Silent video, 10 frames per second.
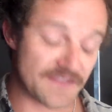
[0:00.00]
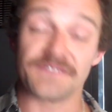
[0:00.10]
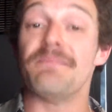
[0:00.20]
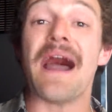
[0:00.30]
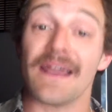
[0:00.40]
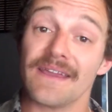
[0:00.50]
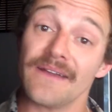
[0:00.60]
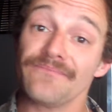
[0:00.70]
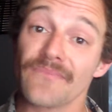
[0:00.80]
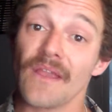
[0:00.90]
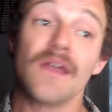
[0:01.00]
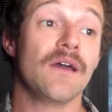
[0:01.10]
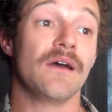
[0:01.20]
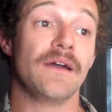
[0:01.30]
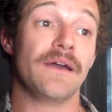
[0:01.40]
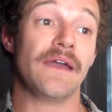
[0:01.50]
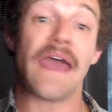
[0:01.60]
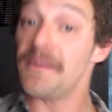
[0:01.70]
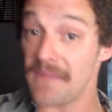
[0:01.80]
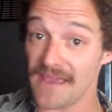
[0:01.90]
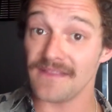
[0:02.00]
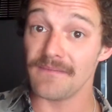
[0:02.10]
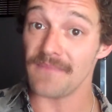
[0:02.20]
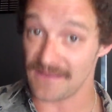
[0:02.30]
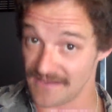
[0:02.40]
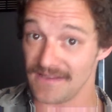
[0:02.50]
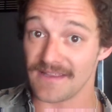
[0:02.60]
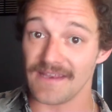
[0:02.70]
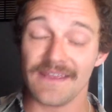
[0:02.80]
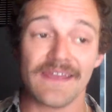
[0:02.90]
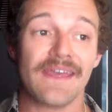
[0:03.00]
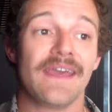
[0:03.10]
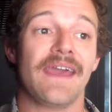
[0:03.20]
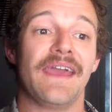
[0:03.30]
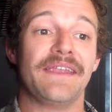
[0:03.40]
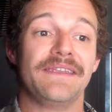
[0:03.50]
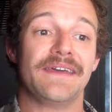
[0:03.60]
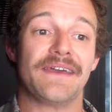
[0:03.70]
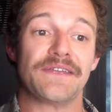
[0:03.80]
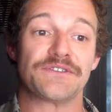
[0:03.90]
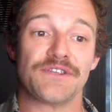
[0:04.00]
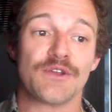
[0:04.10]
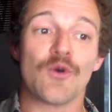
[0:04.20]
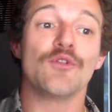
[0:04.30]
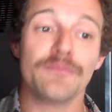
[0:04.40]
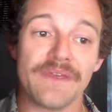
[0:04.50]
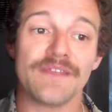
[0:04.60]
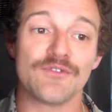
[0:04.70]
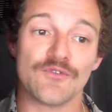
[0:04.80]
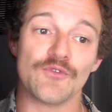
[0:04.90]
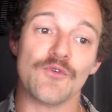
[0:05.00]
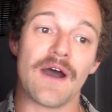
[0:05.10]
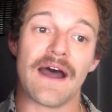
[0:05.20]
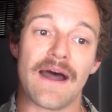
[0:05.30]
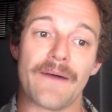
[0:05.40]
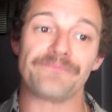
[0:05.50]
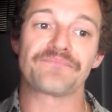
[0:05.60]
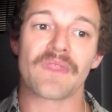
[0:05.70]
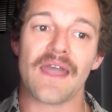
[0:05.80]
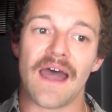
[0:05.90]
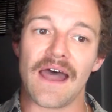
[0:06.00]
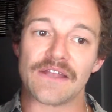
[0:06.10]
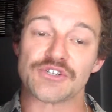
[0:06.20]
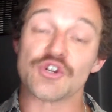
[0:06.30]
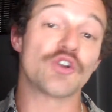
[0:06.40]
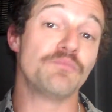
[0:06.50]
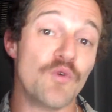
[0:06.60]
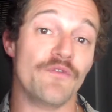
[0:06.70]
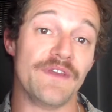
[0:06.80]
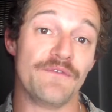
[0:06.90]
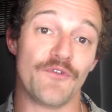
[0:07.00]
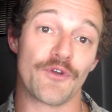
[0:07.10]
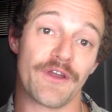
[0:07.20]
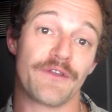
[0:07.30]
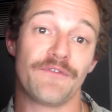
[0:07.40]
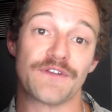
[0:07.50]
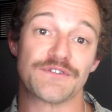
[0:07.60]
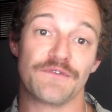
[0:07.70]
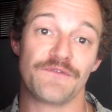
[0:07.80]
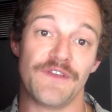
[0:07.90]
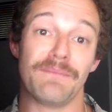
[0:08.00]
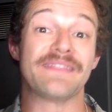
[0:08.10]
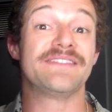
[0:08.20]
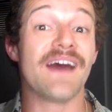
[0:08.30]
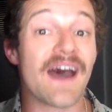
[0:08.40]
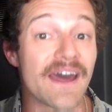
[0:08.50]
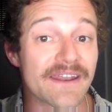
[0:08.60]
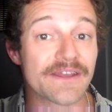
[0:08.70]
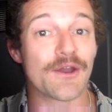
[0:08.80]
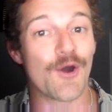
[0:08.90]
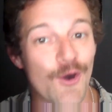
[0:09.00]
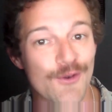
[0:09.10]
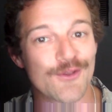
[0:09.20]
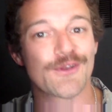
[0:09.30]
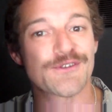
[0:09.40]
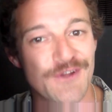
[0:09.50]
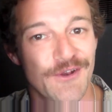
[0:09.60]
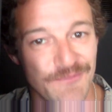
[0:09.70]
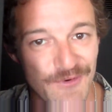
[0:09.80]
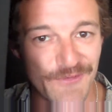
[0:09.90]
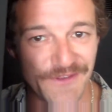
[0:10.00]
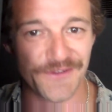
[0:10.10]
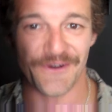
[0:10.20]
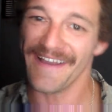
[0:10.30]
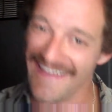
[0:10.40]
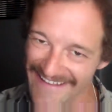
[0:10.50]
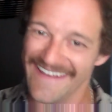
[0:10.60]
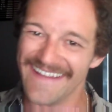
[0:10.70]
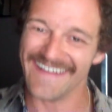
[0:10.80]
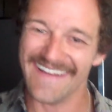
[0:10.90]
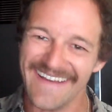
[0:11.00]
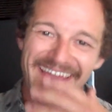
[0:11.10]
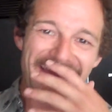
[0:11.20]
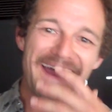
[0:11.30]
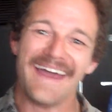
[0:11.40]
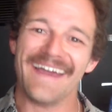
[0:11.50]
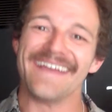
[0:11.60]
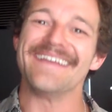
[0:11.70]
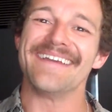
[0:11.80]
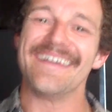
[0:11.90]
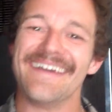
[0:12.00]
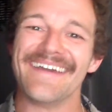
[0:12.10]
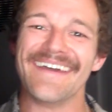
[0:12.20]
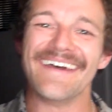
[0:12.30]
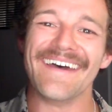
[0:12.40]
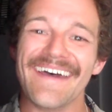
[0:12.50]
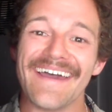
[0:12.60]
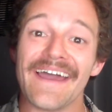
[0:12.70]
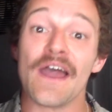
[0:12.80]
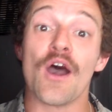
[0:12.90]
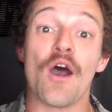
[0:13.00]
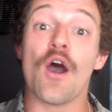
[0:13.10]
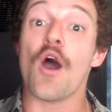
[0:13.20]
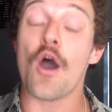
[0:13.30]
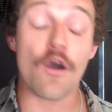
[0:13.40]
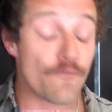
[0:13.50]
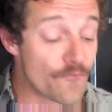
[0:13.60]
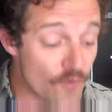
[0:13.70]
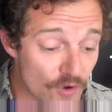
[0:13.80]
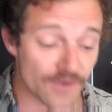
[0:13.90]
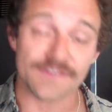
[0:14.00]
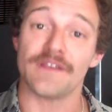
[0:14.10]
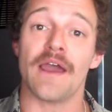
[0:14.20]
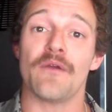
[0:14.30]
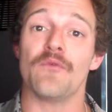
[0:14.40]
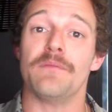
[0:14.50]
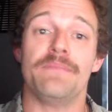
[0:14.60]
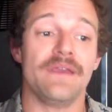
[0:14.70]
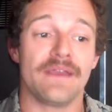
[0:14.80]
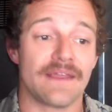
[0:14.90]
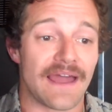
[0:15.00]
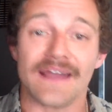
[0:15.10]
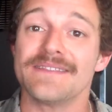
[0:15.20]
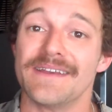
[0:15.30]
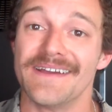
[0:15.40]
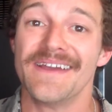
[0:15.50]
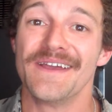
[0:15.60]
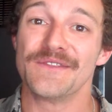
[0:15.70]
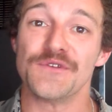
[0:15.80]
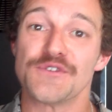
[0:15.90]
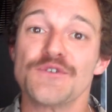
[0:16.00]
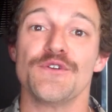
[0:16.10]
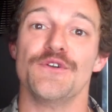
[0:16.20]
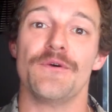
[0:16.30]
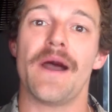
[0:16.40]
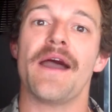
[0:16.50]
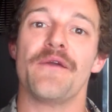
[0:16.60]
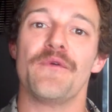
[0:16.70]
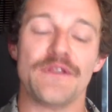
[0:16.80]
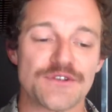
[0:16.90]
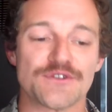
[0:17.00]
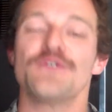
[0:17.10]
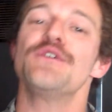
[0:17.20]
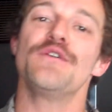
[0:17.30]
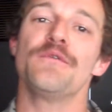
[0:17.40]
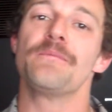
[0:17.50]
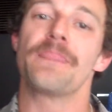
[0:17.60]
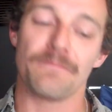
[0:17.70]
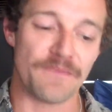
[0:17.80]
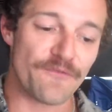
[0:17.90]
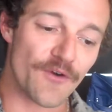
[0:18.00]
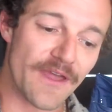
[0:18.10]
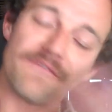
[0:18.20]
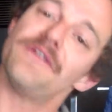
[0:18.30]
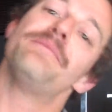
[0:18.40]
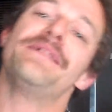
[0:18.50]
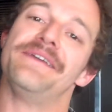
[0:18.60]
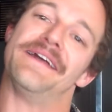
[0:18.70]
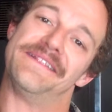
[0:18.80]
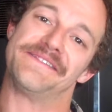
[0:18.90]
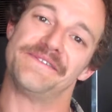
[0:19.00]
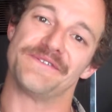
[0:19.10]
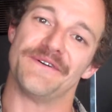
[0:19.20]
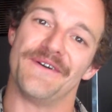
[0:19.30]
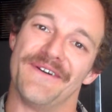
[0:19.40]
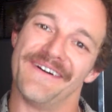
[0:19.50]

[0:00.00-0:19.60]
this bag, handmade, made in Italy, and she called me to do a short movie for her fashion film, a dark horror short movie. So again, great. Are you gonna submit it for ASVA? Of course, I will be glad to show you. I will great. Show you before everybody else. So.